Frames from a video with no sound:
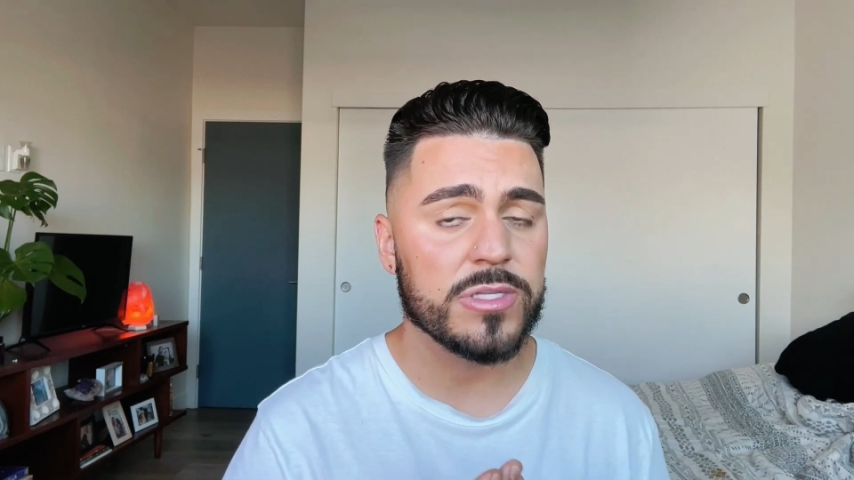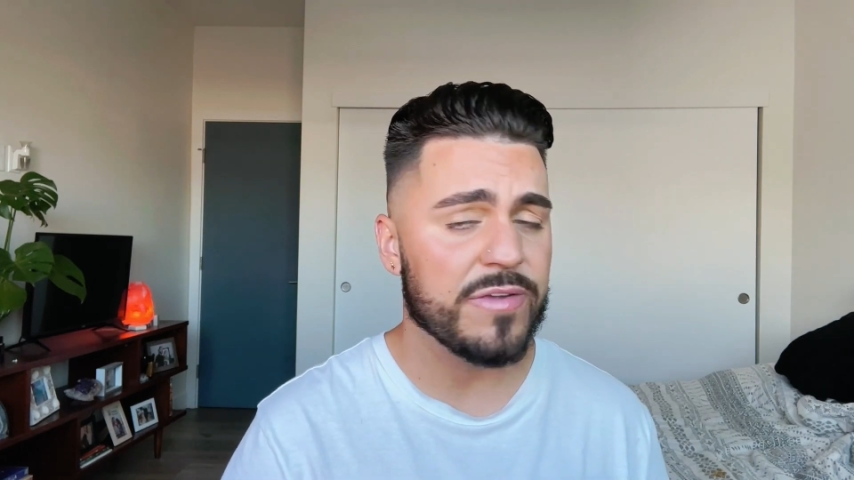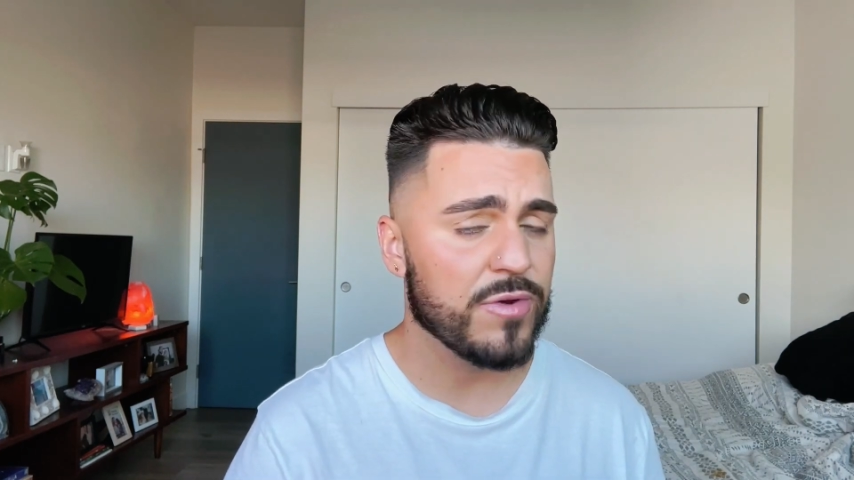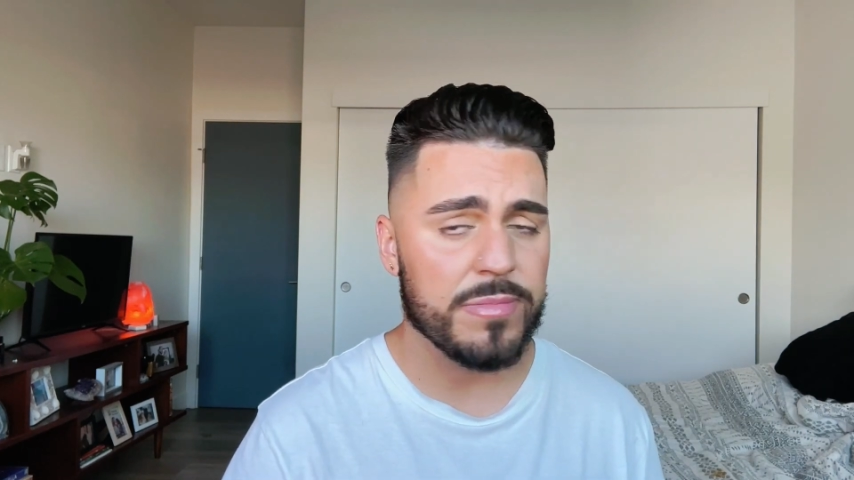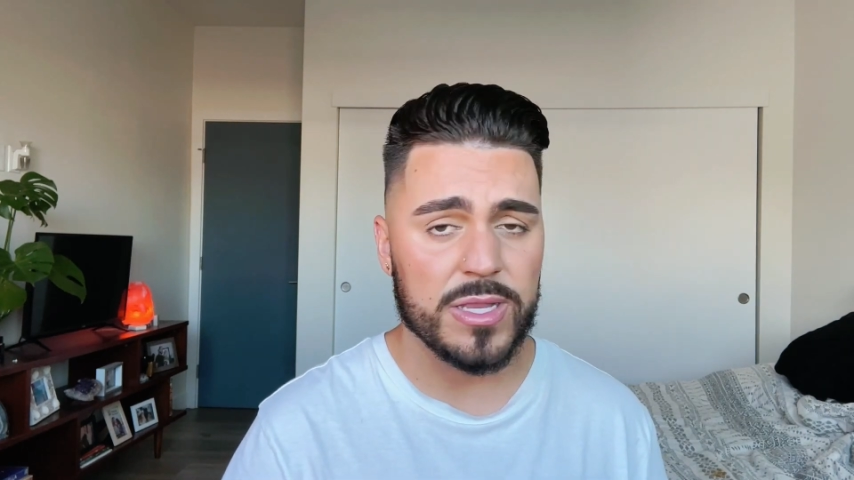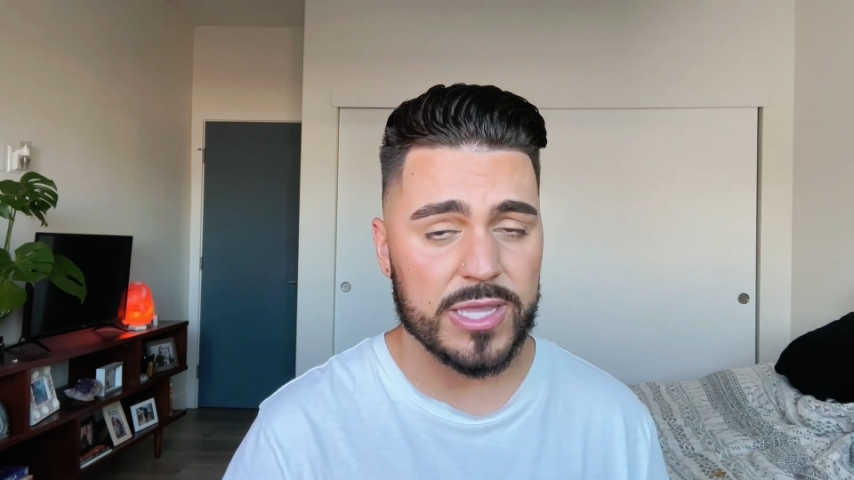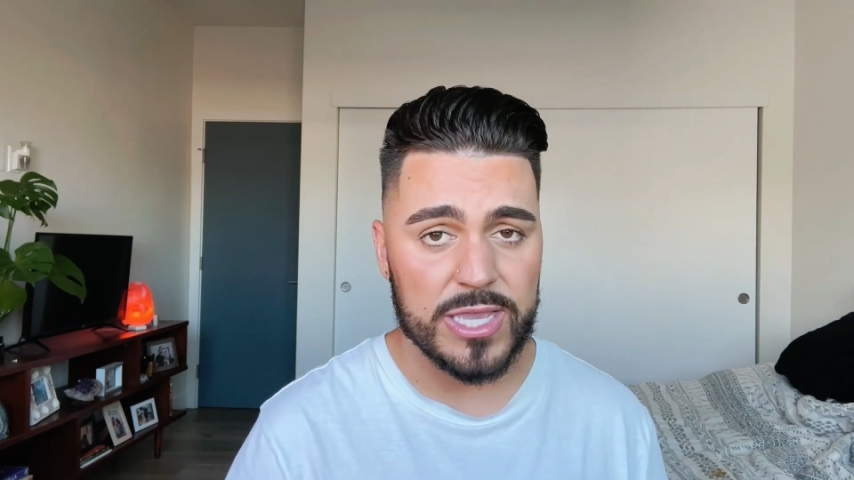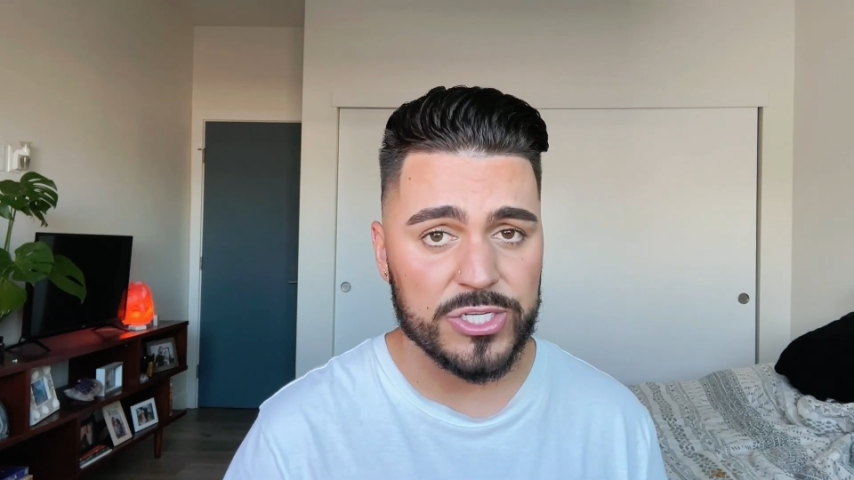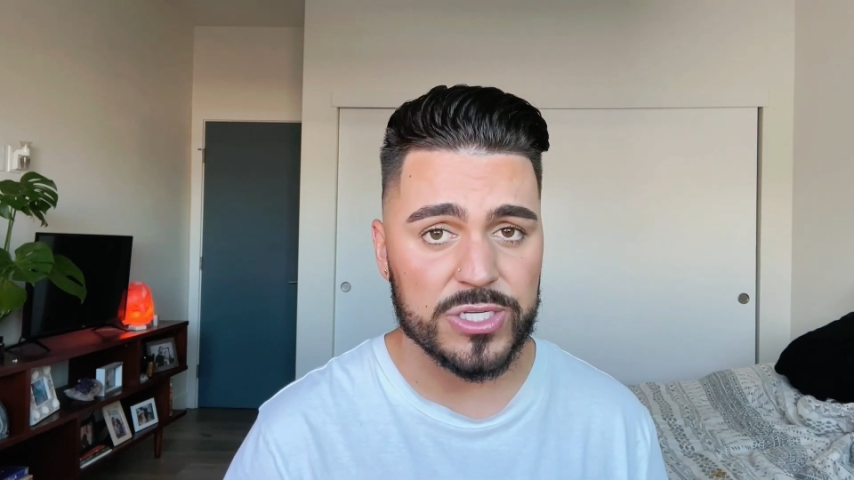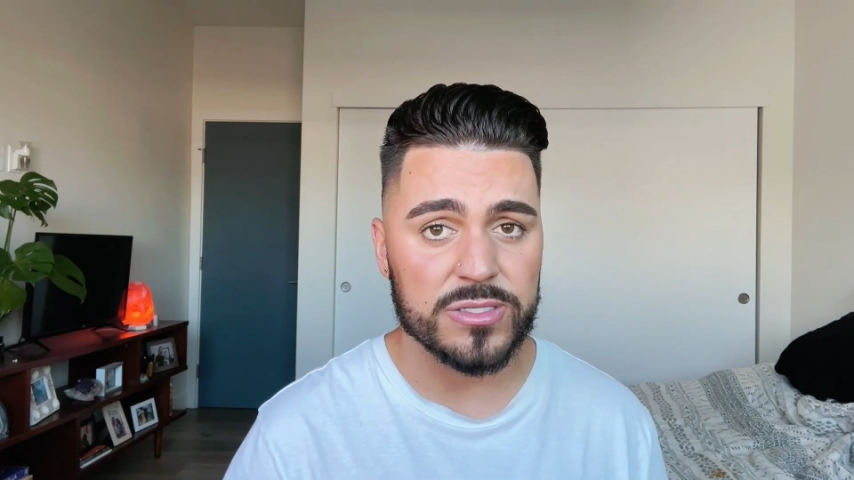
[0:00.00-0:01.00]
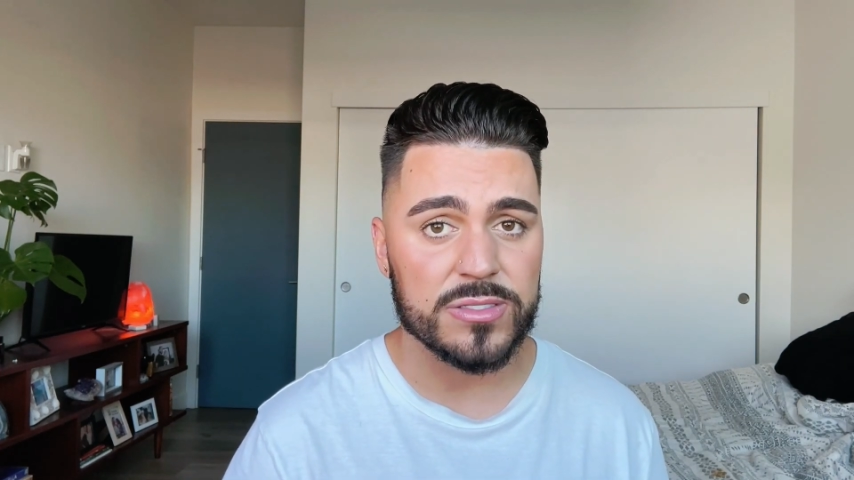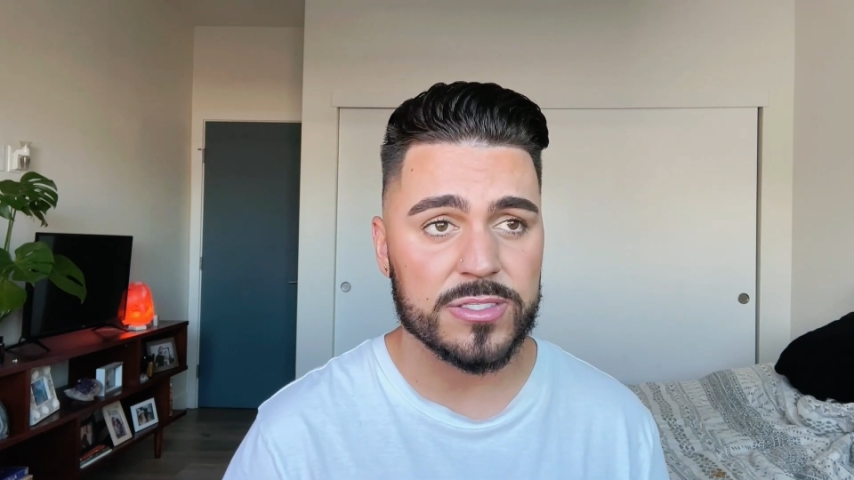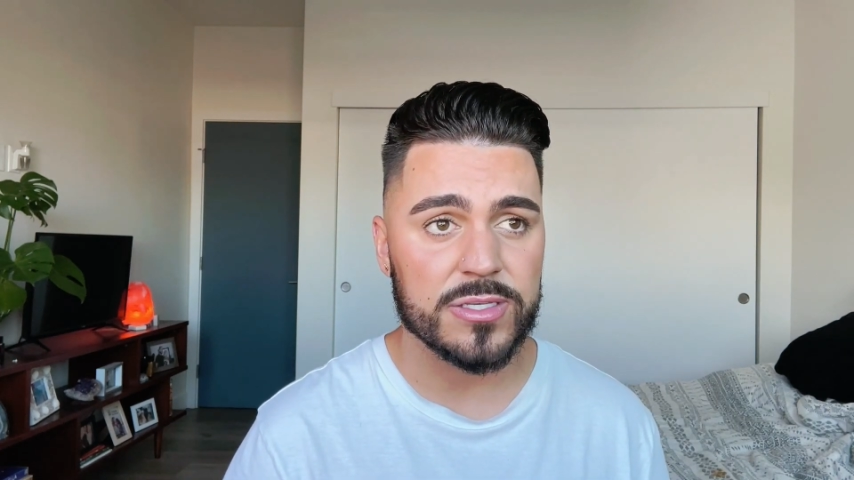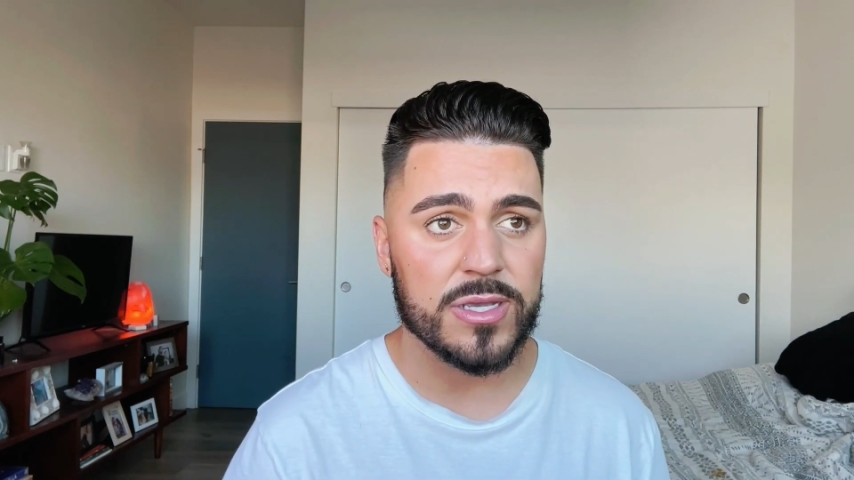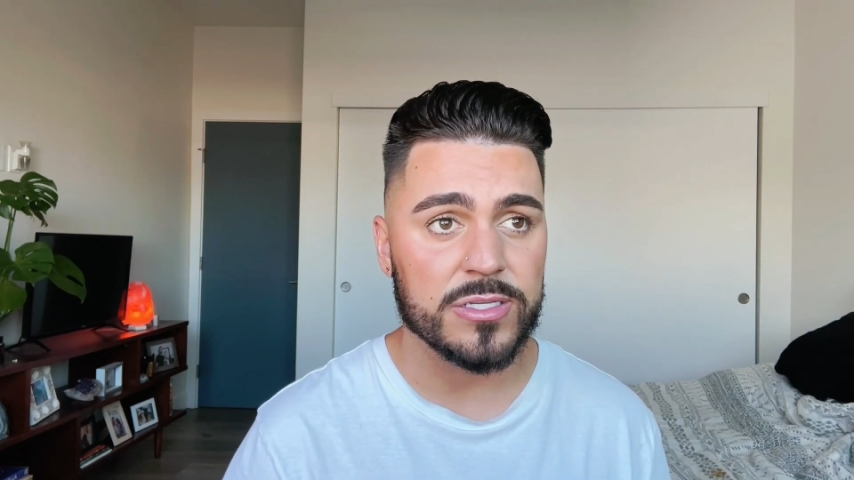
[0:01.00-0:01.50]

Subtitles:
different medications